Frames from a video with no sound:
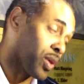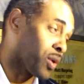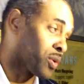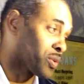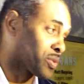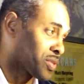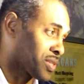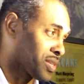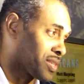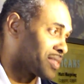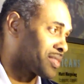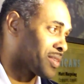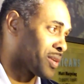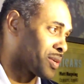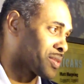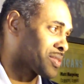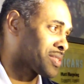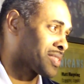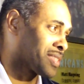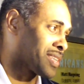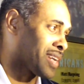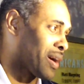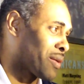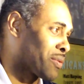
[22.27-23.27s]
Well, those
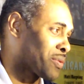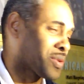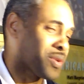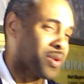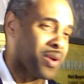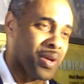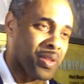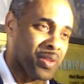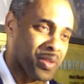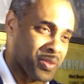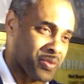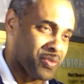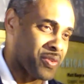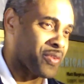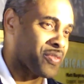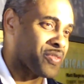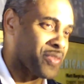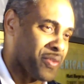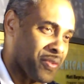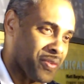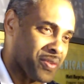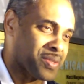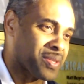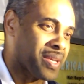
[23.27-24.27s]
are I wouldn't call those
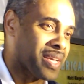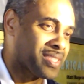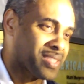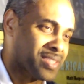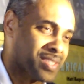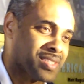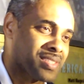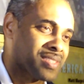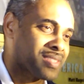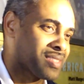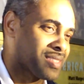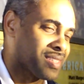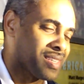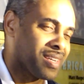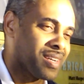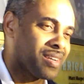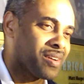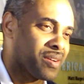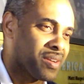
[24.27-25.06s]
50-50. That's just